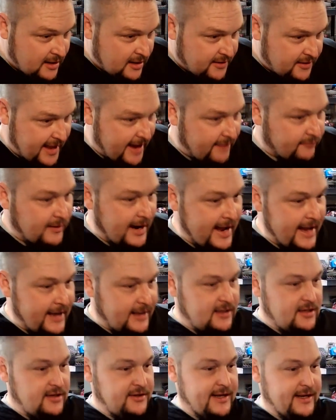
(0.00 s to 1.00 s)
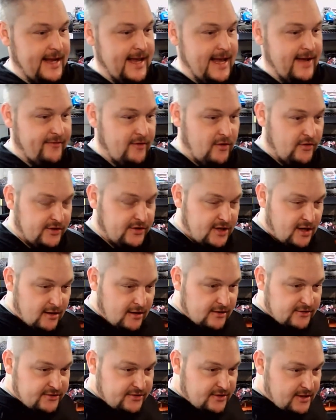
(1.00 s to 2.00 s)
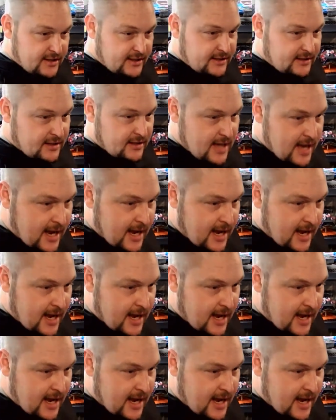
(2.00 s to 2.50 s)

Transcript: That rack that I have all the cars on,